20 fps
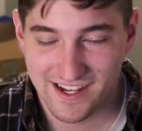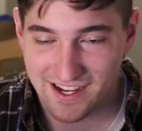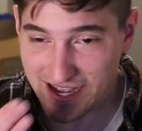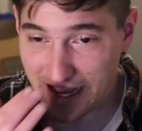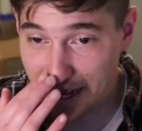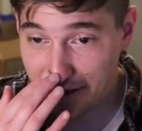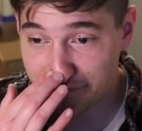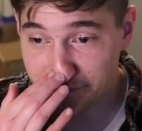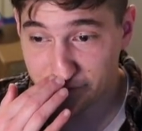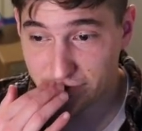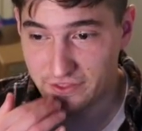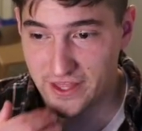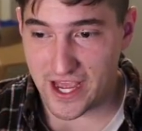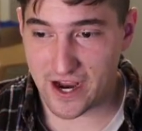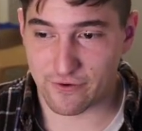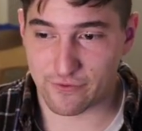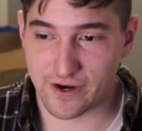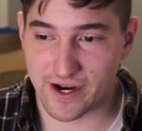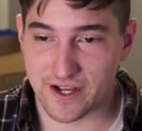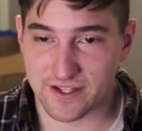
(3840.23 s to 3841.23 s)
after
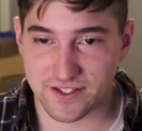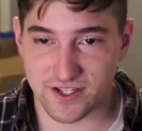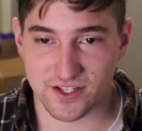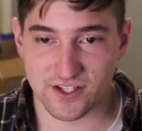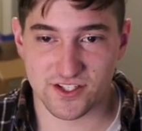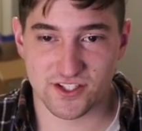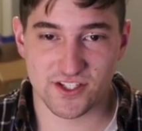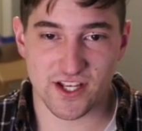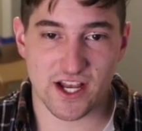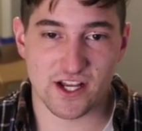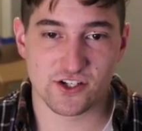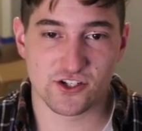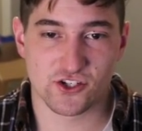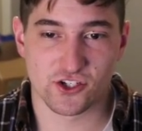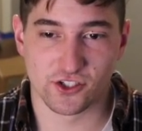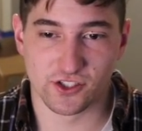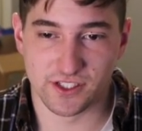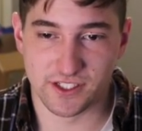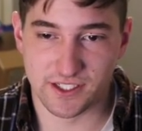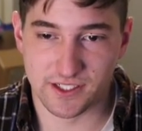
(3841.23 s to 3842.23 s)
that rant,
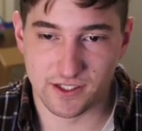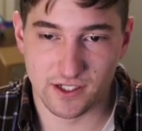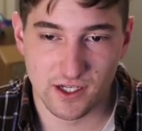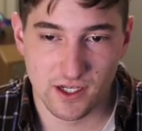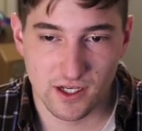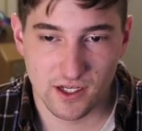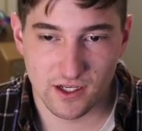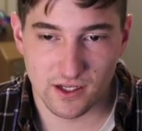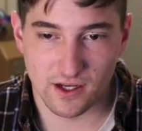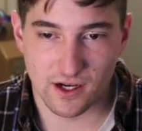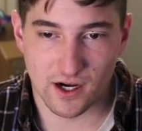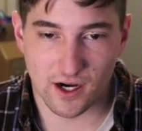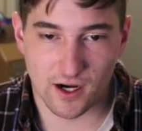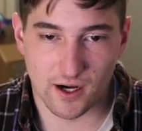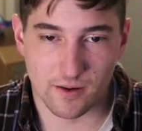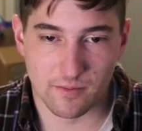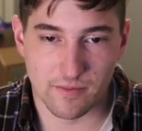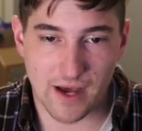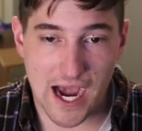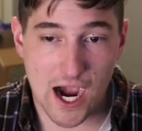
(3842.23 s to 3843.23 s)
essentially,
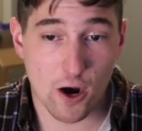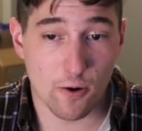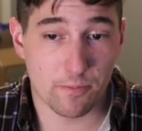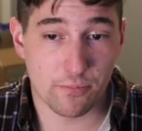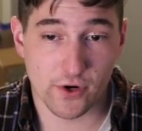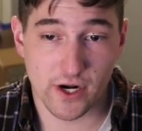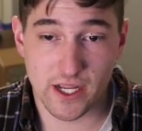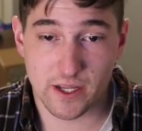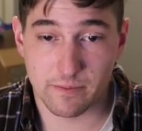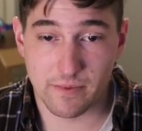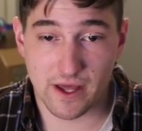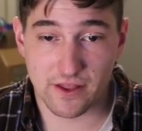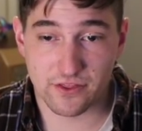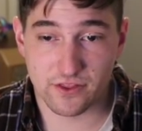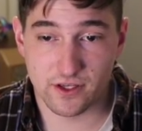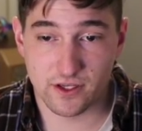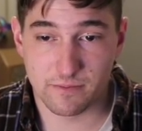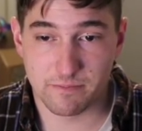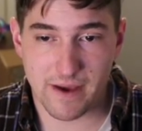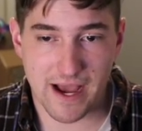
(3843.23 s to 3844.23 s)
Outbreak
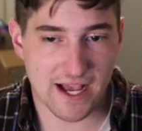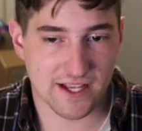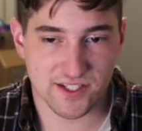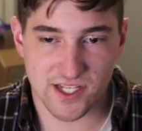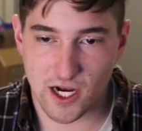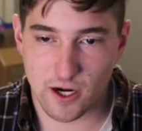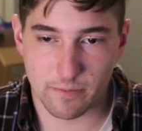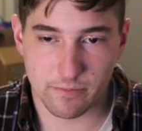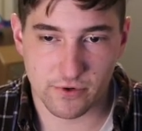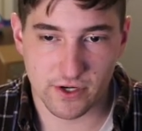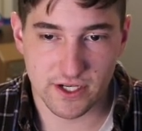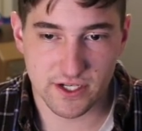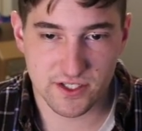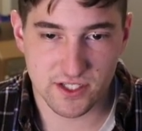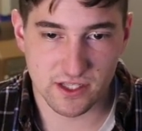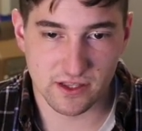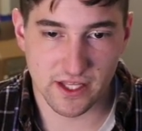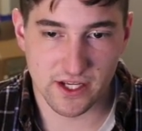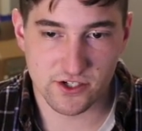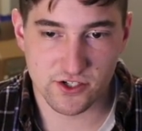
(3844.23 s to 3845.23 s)
method, mass outbreaks
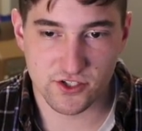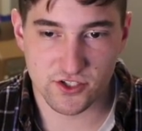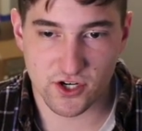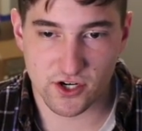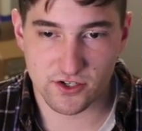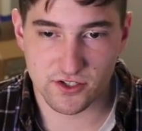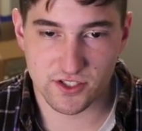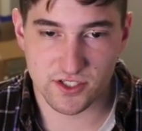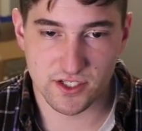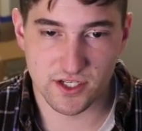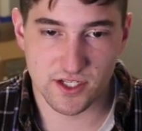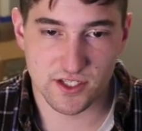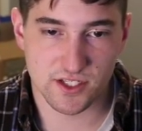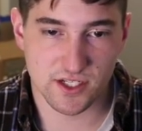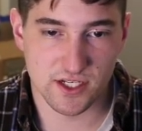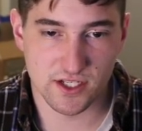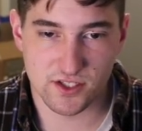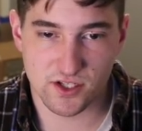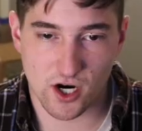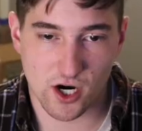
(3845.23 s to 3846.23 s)
in Legends Arceus,
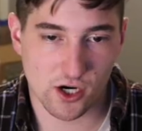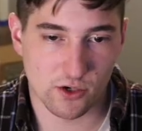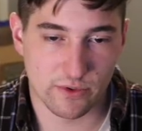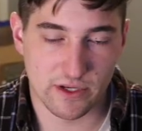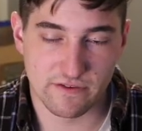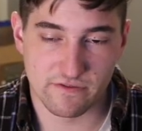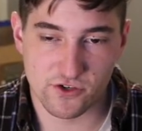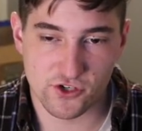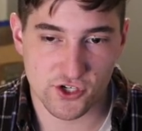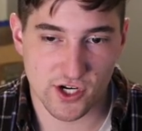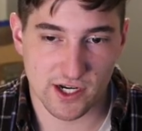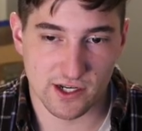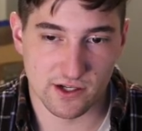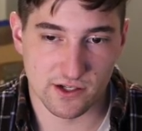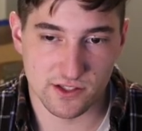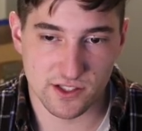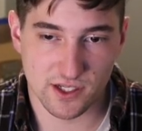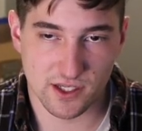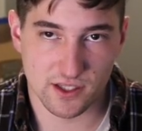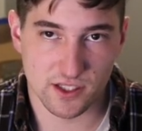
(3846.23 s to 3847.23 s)
it's are we even shiny
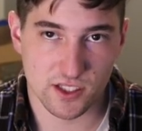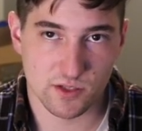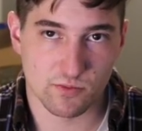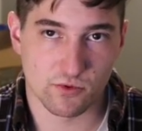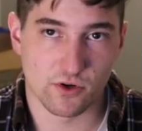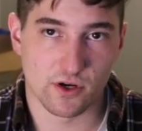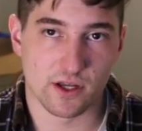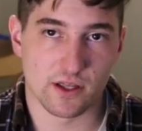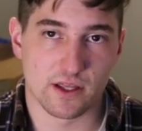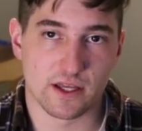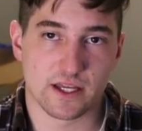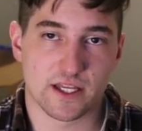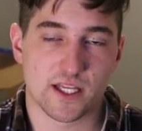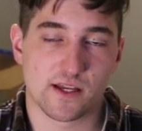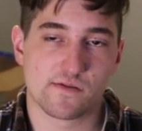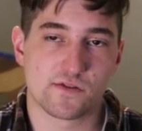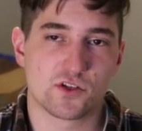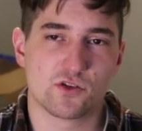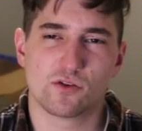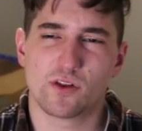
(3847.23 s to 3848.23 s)
hunting at this point? It
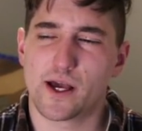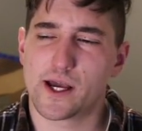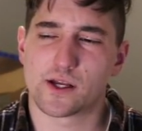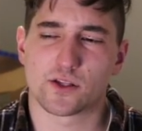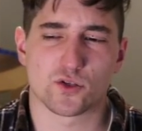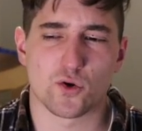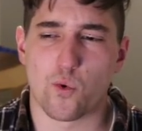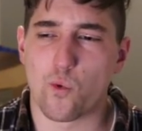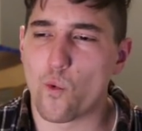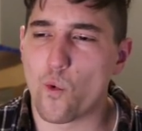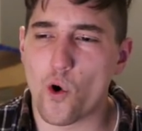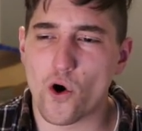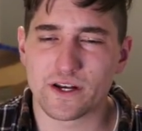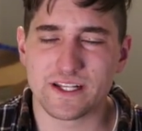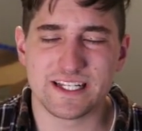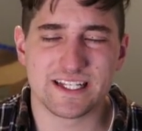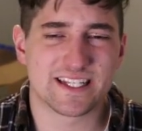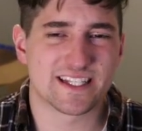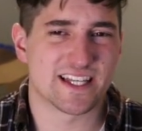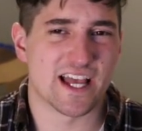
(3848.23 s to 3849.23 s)
gives you like
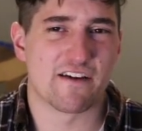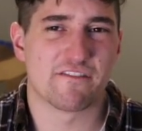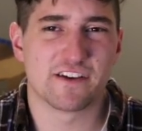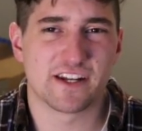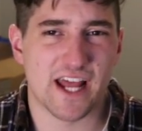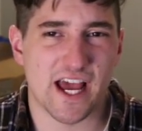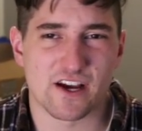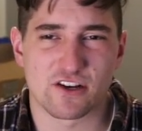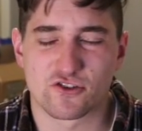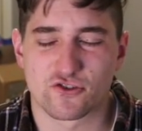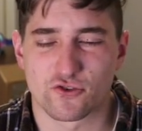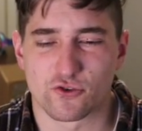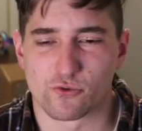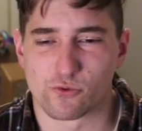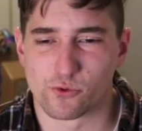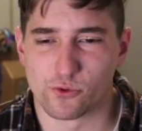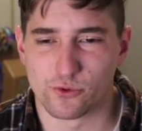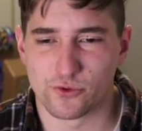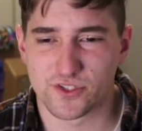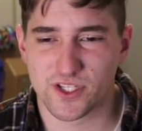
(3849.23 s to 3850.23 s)
27 extra
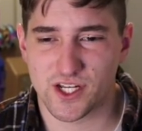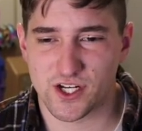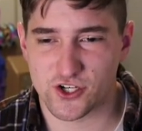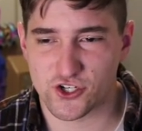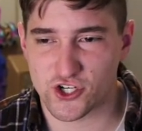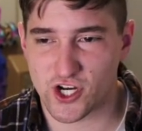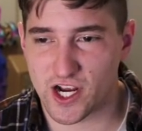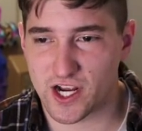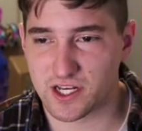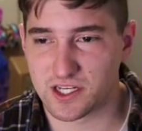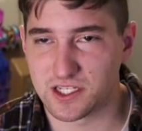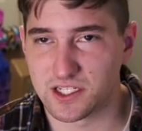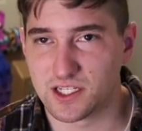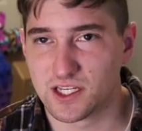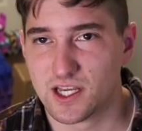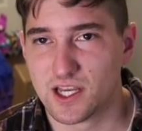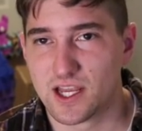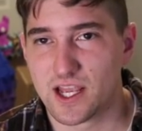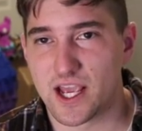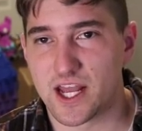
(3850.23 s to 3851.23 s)
rolls at a
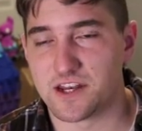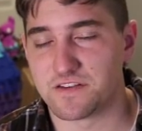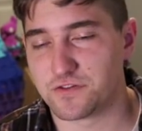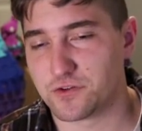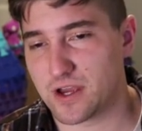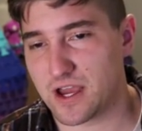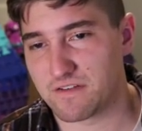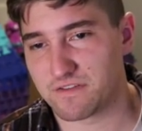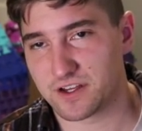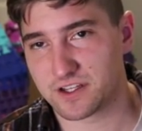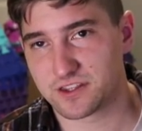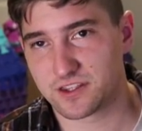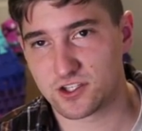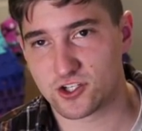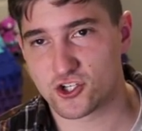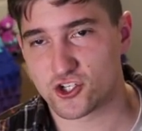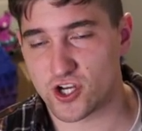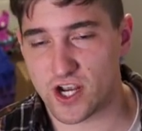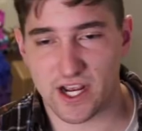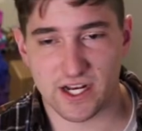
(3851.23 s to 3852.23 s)
shiny, and if you have like the
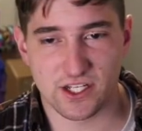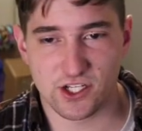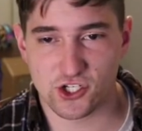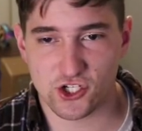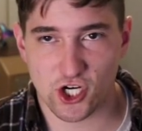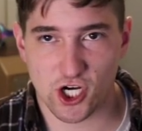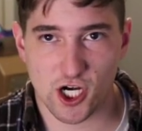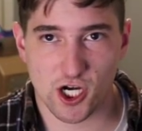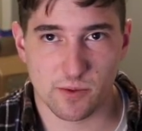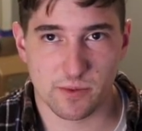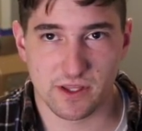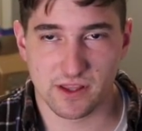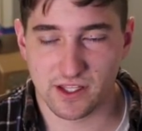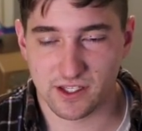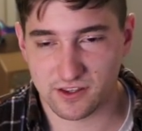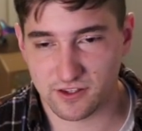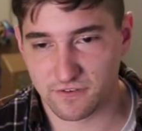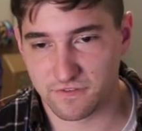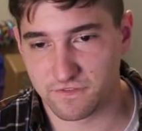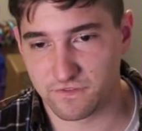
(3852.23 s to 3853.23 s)
shiny charm and
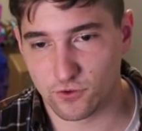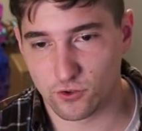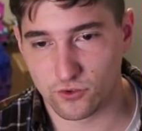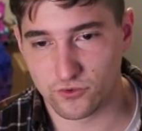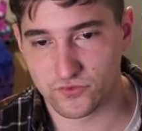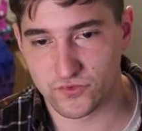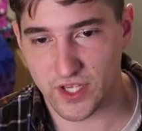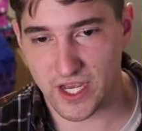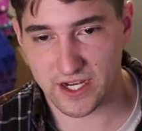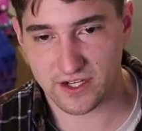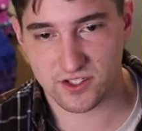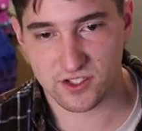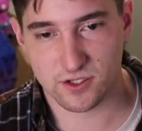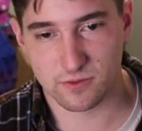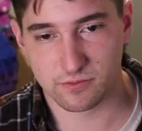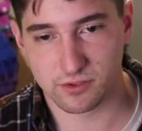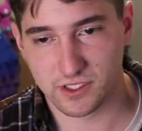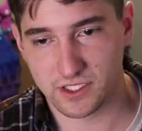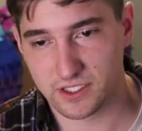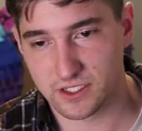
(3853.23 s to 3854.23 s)
like the full dex
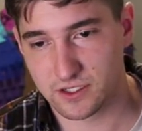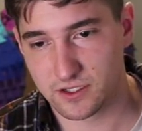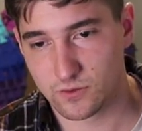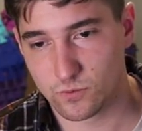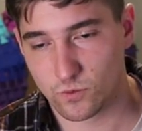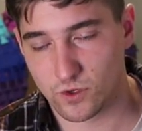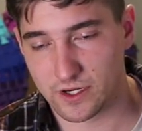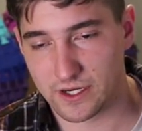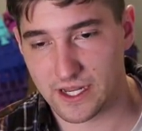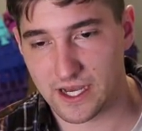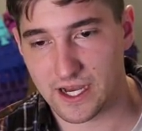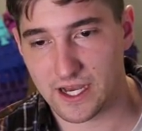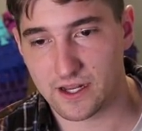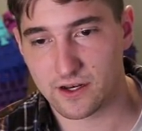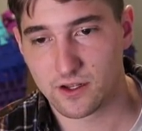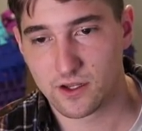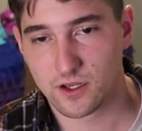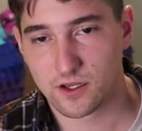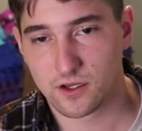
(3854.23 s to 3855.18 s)
completed and whatnot,